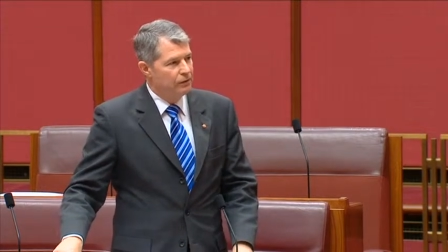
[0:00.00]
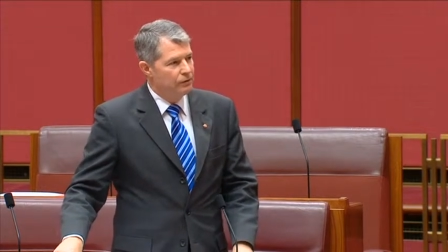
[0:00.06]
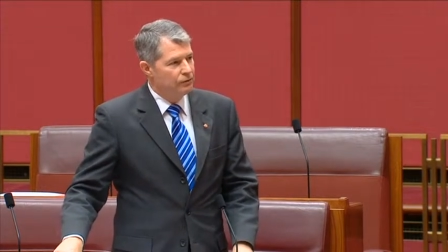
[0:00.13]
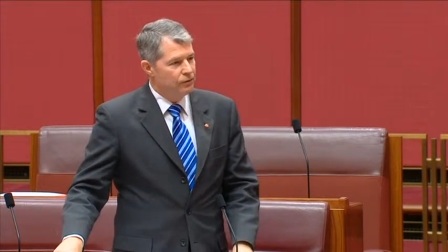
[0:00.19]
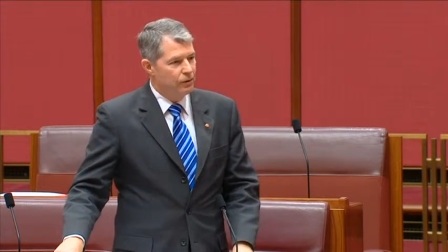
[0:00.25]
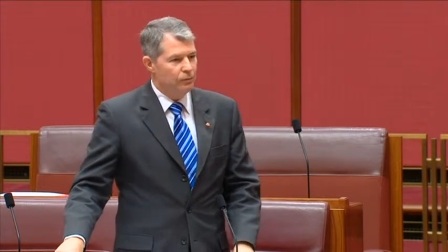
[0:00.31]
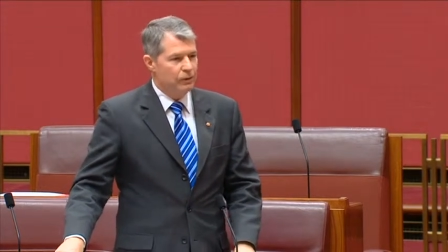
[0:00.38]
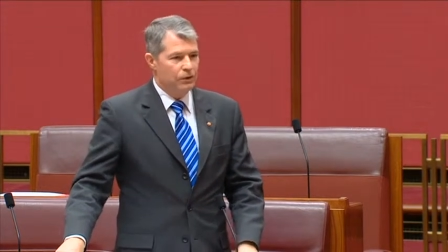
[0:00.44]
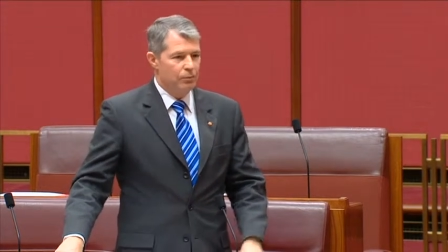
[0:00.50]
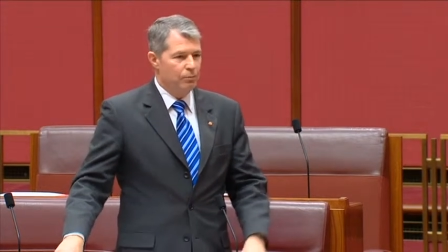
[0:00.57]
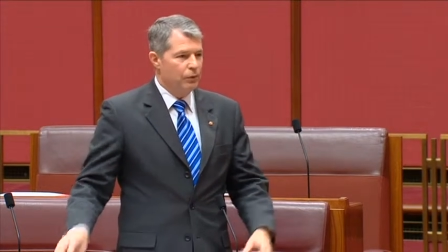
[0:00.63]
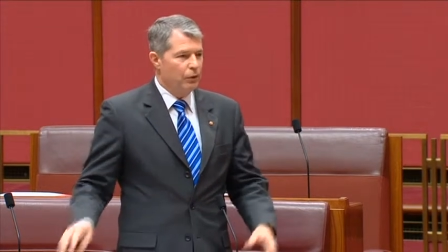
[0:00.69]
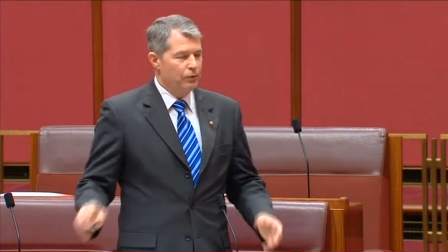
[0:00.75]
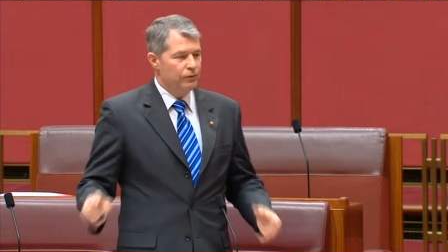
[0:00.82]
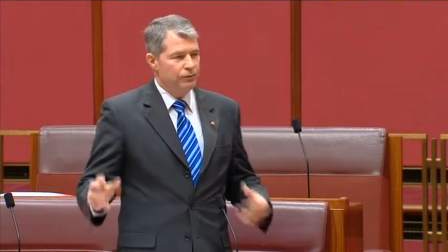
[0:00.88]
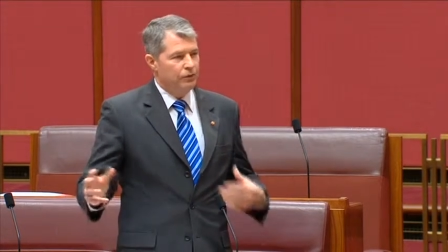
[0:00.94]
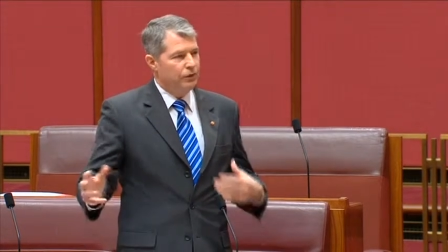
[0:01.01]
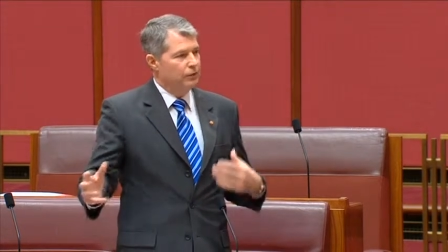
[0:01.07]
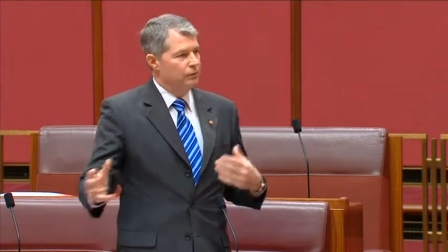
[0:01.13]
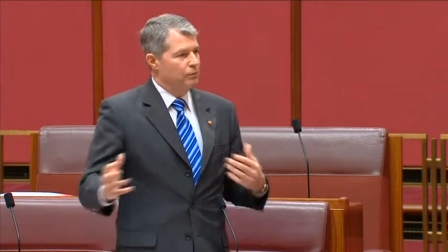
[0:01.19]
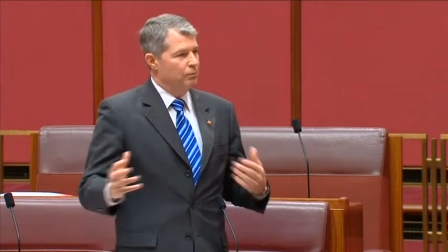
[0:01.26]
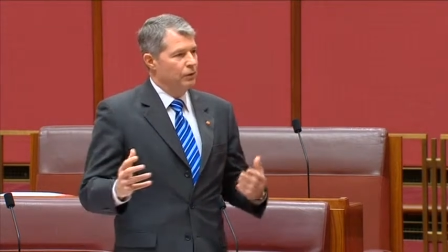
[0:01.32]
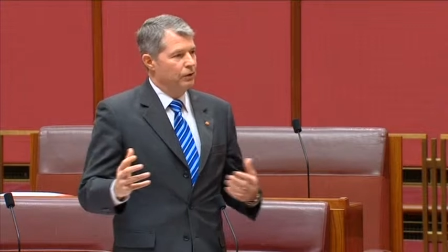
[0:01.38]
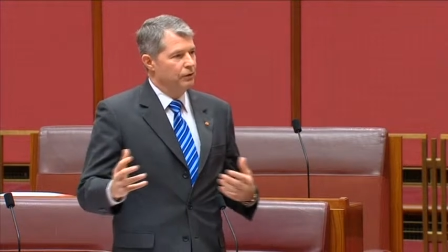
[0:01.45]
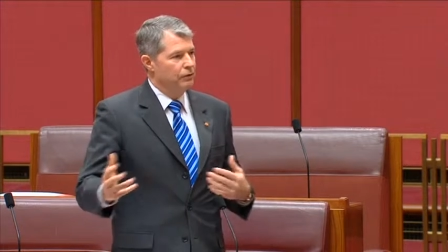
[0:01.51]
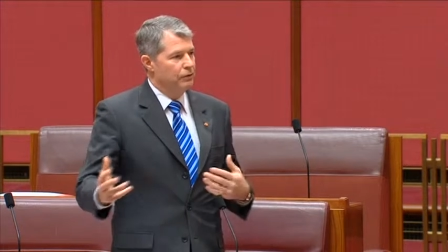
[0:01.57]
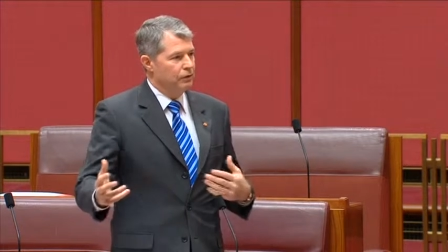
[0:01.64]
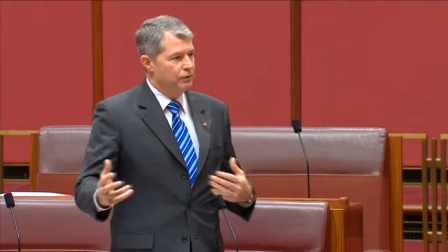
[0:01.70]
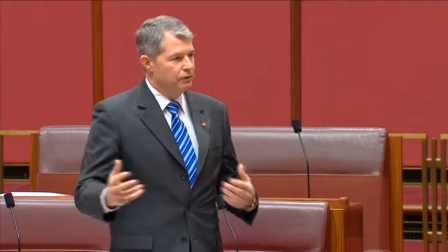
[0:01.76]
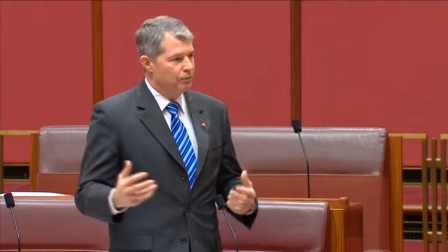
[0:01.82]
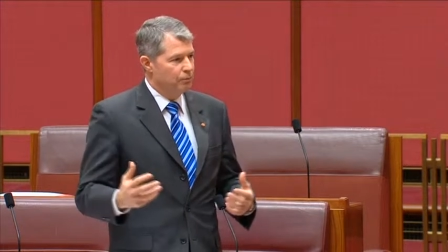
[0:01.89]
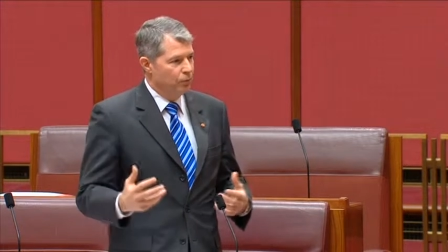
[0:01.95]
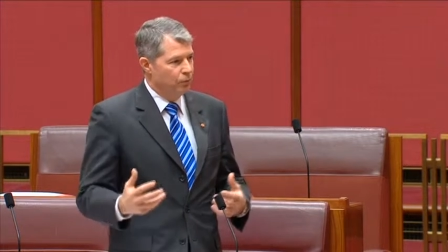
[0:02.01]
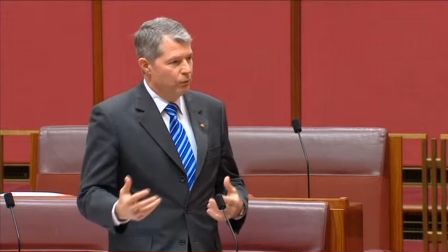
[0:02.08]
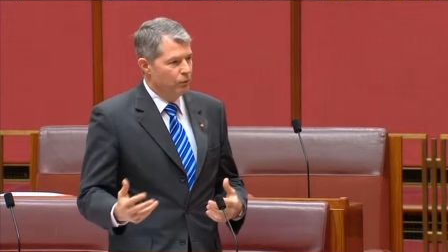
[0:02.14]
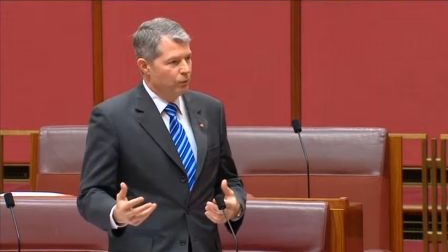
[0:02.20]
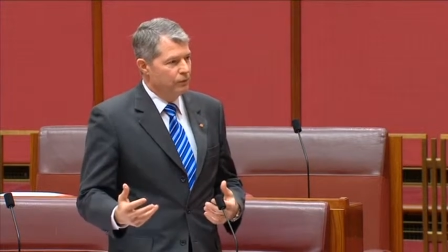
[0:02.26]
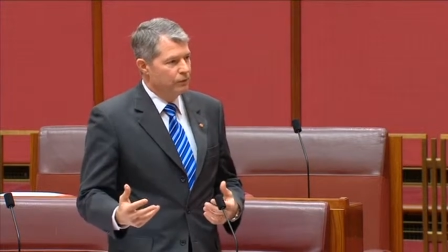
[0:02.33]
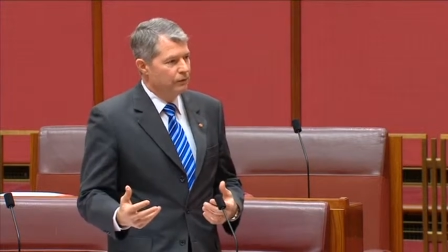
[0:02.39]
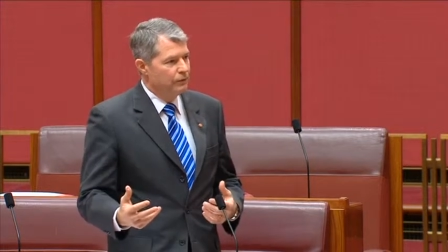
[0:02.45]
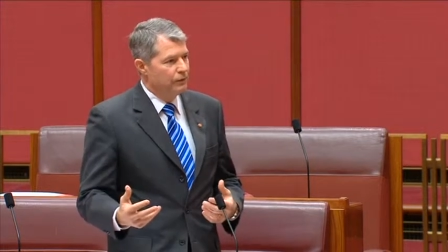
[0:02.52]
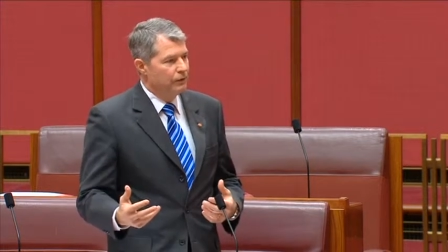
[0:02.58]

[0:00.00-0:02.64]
something that both sides of politics support,